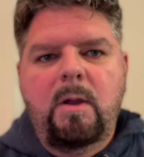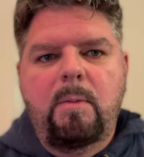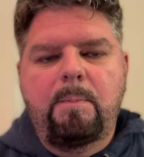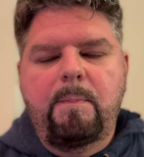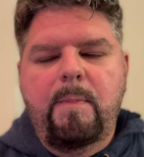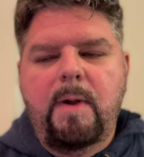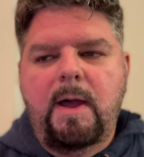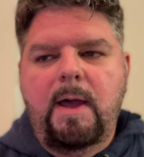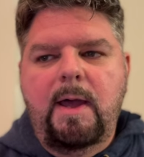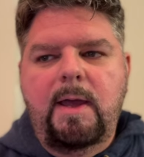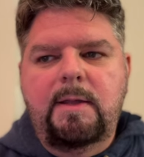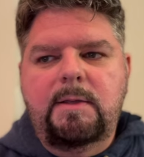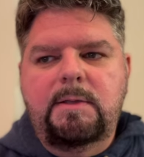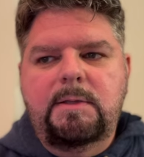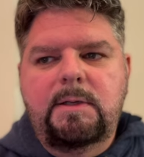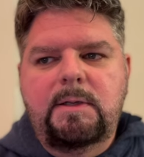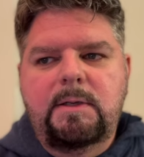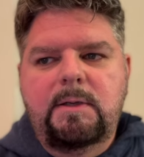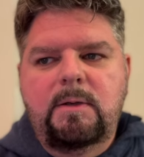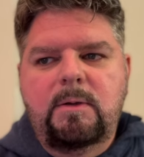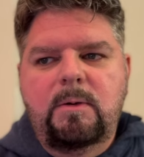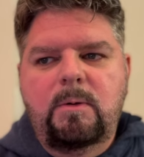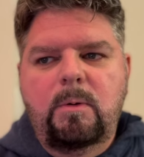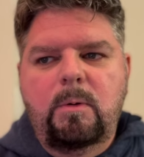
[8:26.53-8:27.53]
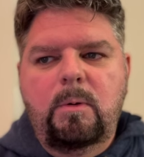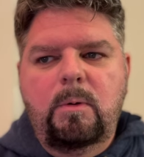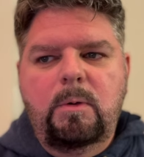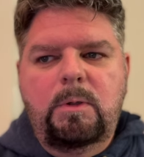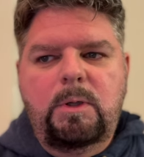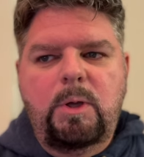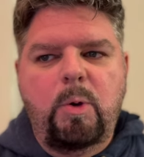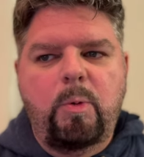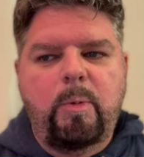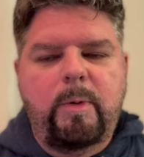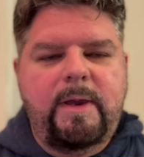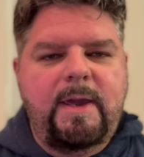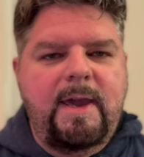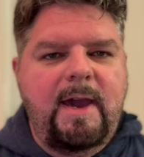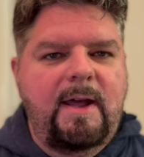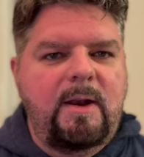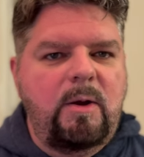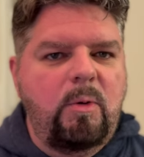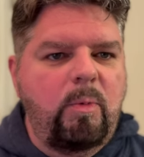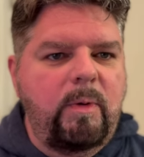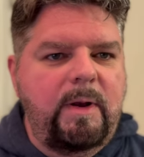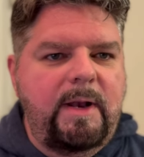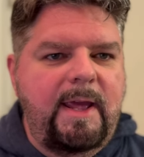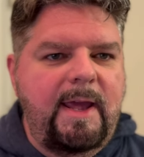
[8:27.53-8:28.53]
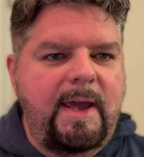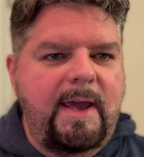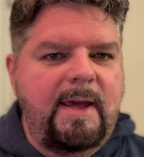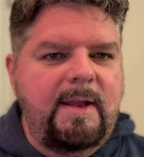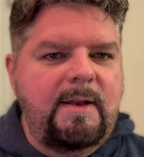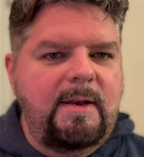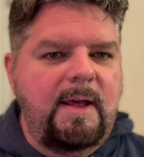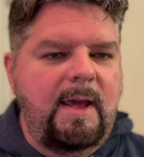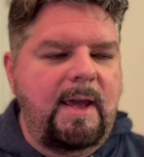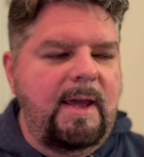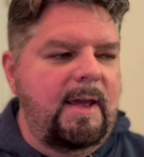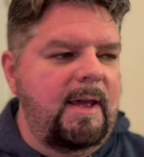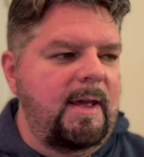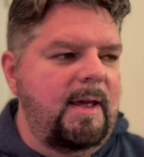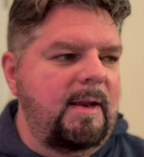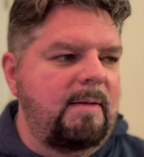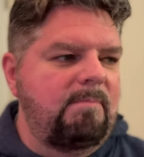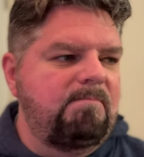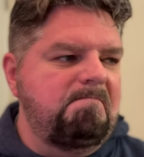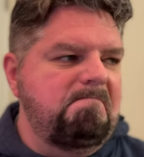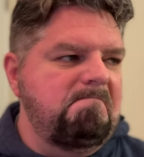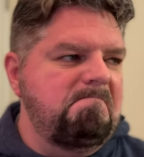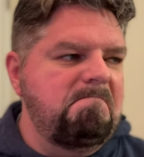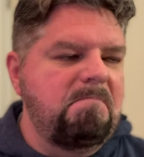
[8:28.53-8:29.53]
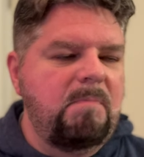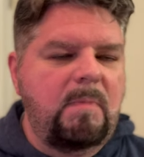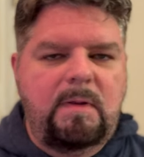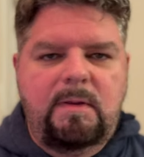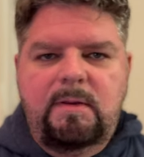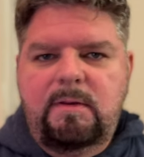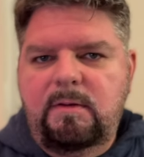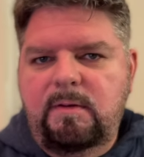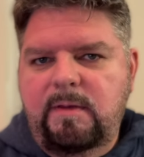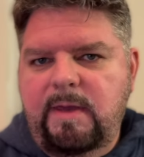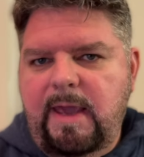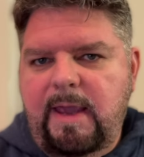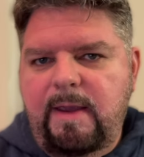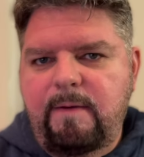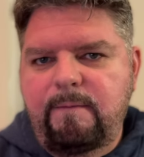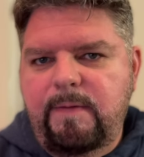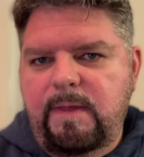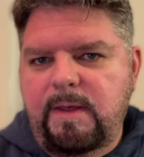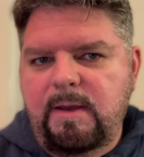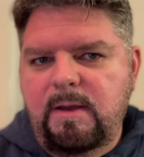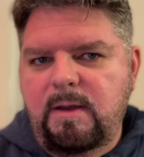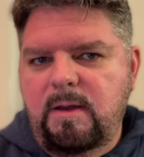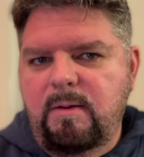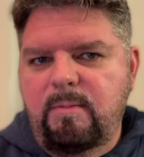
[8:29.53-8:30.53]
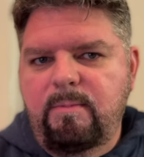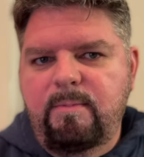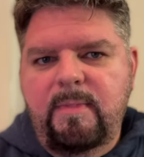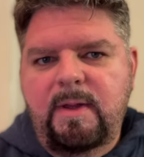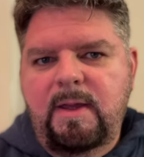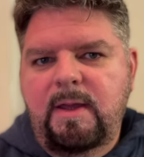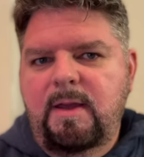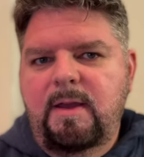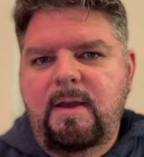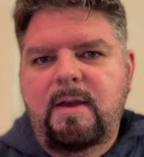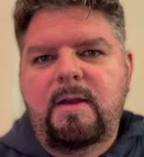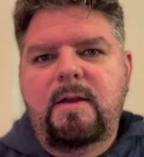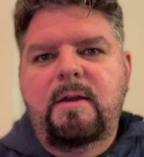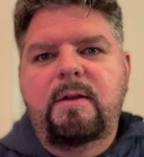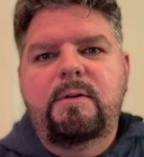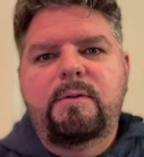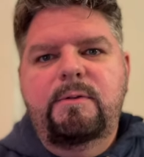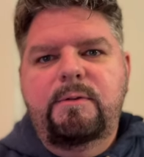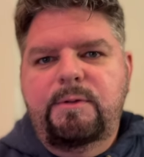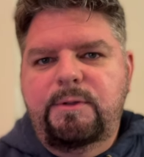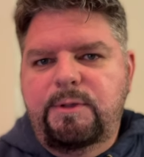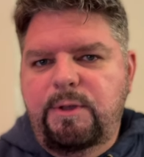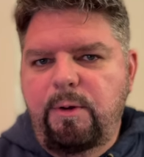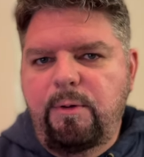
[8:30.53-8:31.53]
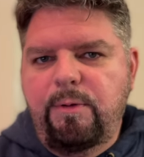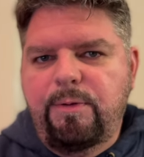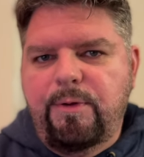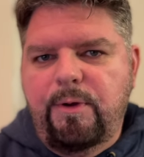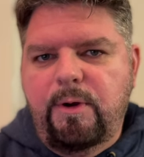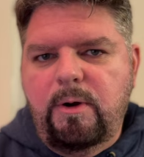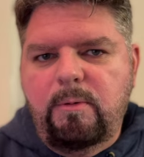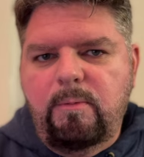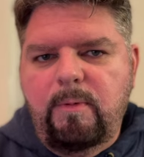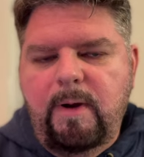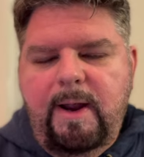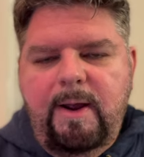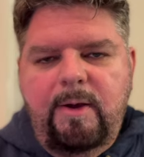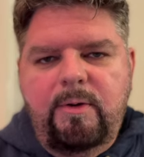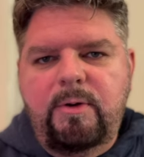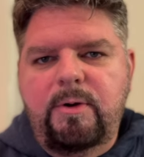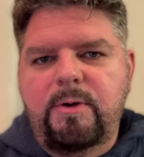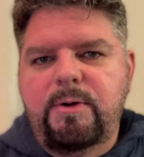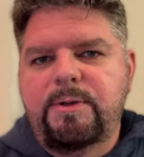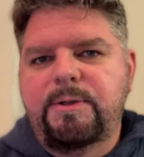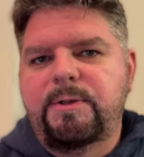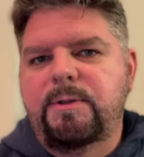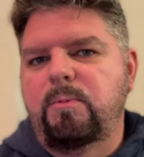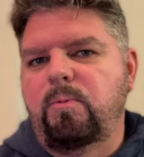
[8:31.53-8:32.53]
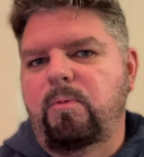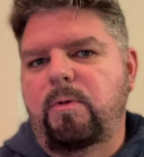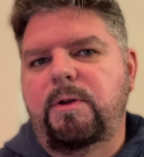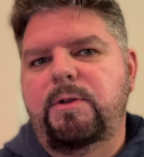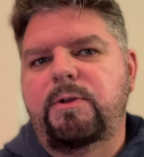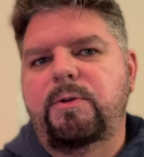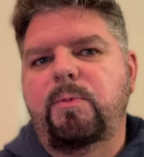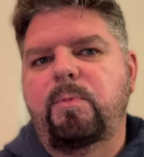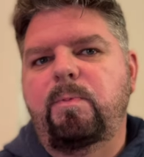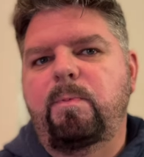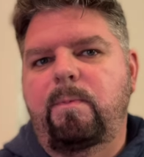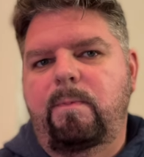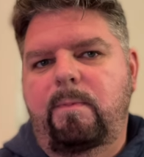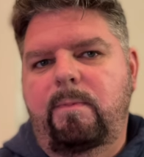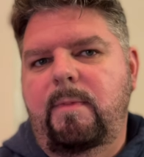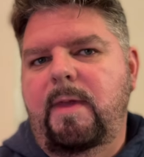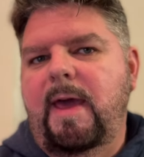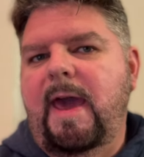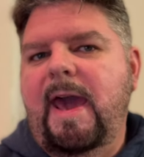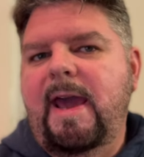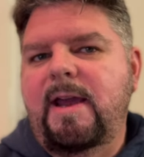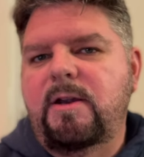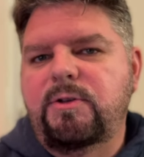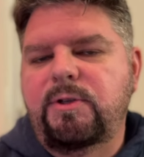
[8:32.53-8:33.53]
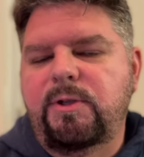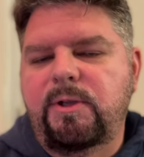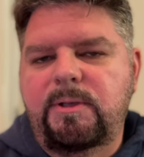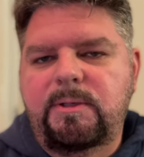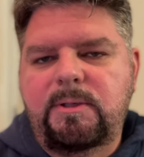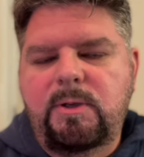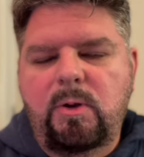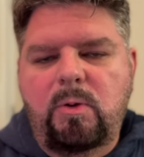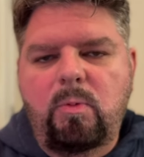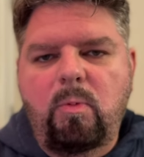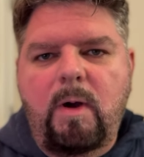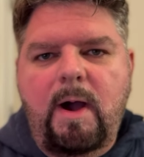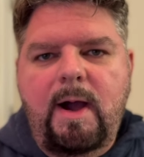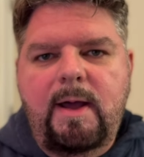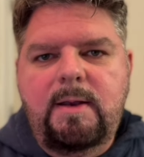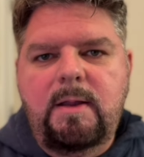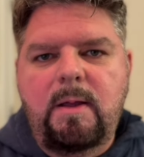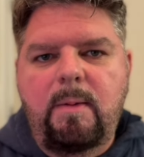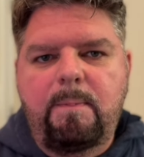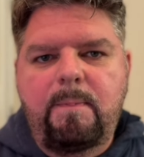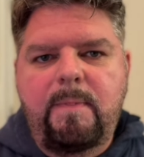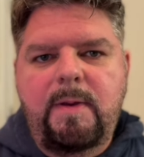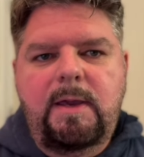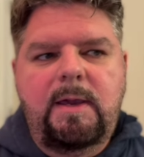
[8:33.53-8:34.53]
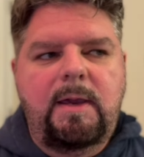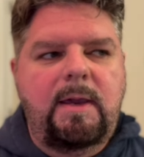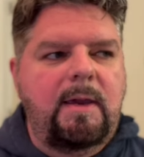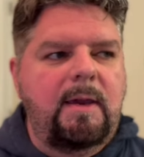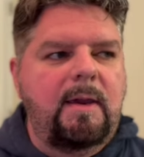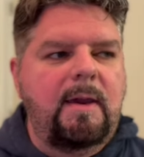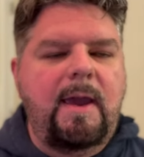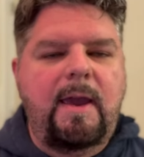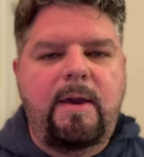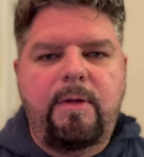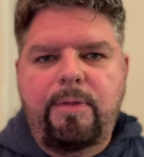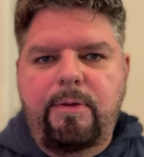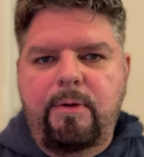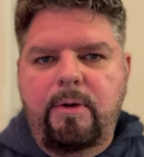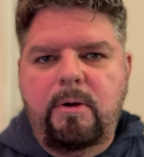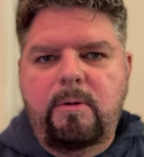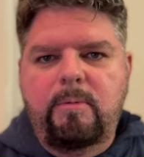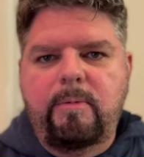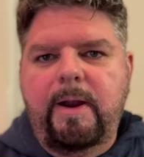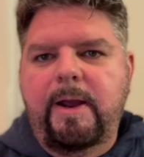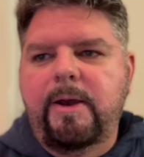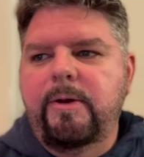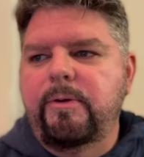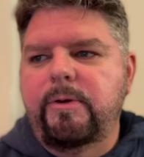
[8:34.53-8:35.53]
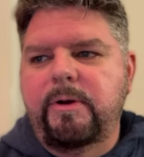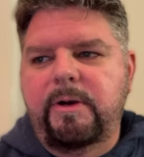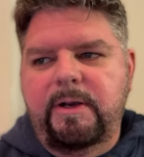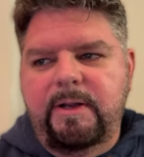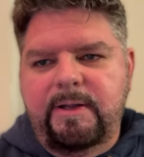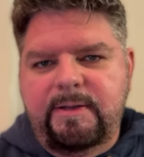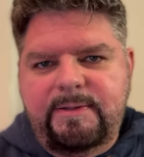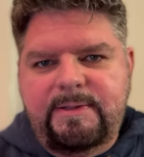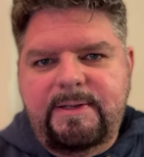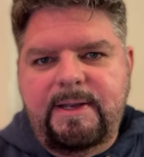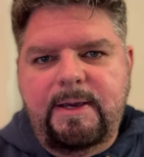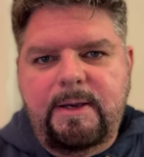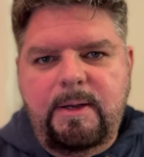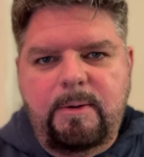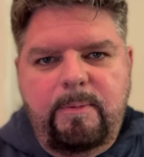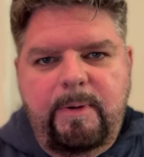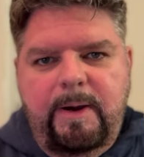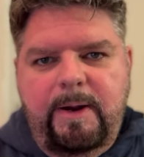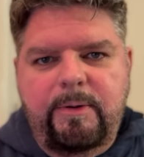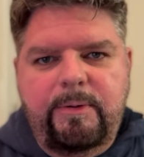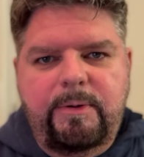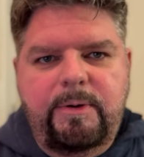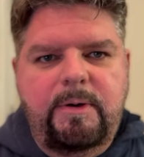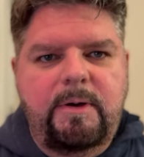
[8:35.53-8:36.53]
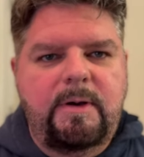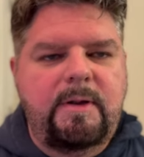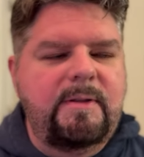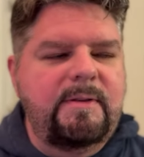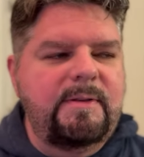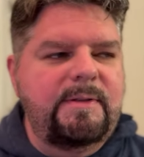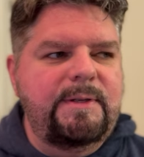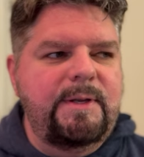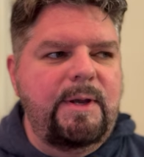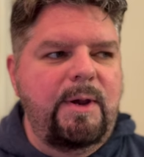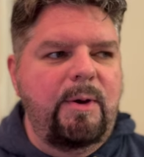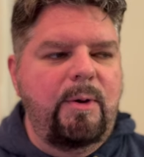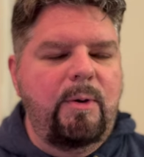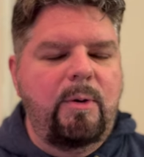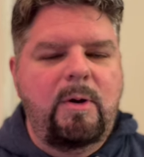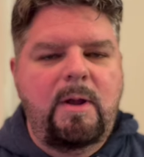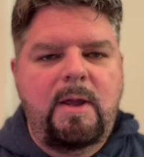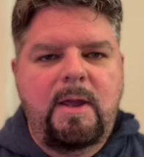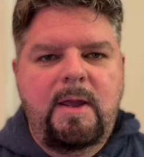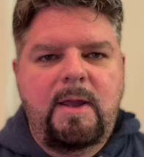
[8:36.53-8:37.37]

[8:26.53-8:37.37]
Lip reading: But, you know, we kind of went ahead and gave them two third rounders, which actually it's going to wind up being a third rounder and a second rounder. And so,